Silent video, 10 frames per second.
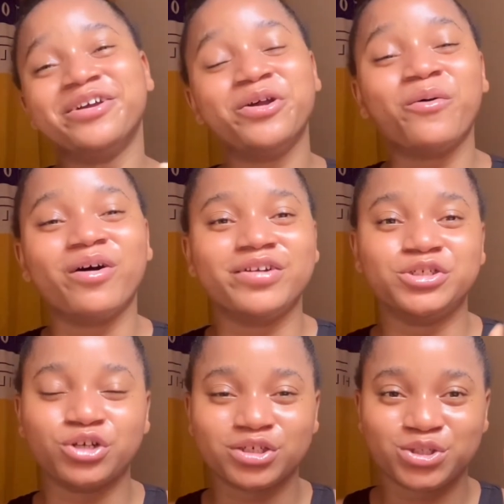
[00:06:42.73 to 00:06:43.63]
Don't worry,
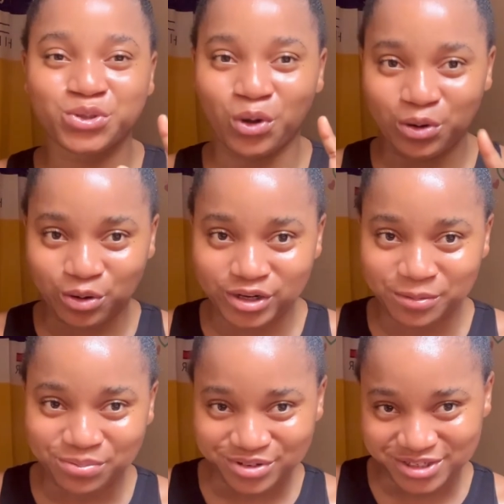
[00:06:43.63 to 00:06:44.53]
just turn on the
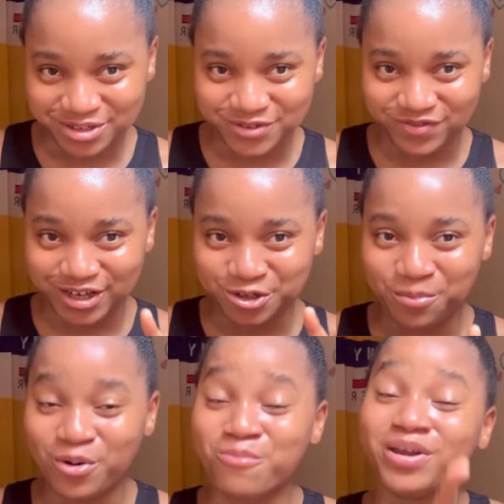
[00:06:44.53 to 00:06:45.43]
post
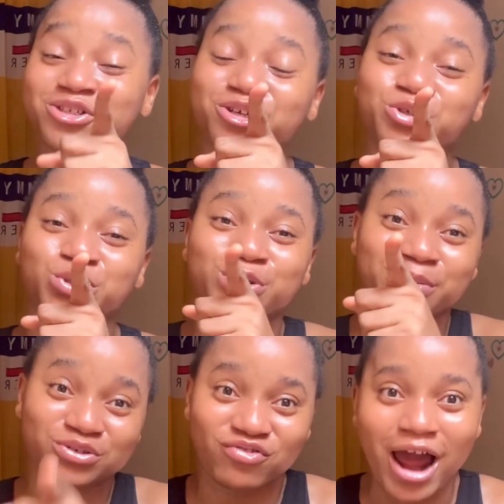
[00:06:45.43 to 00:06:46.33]
notification bell. Make sure to
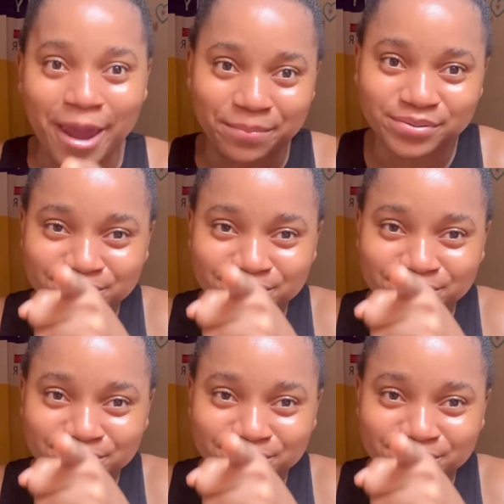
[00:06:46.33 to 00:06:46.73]
subscribe.